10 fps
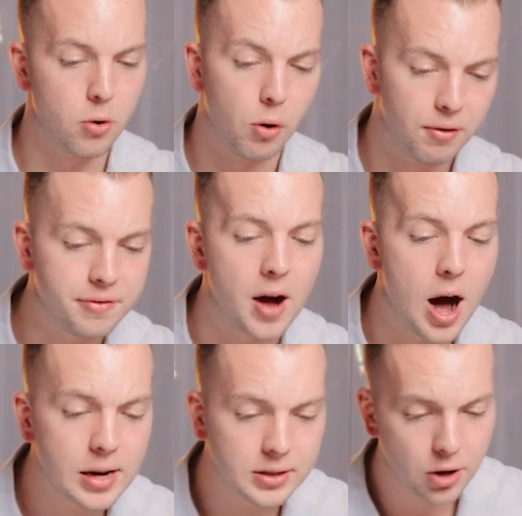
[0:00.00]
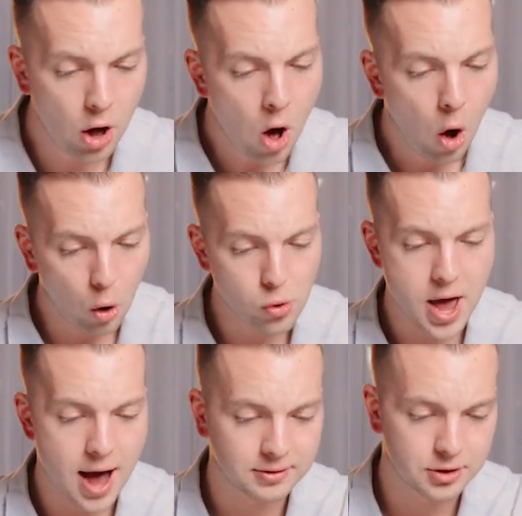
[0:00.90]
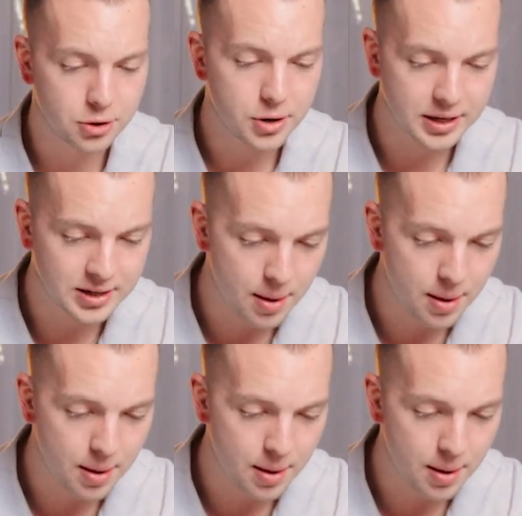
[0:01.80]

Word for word: or fast, all you have to do is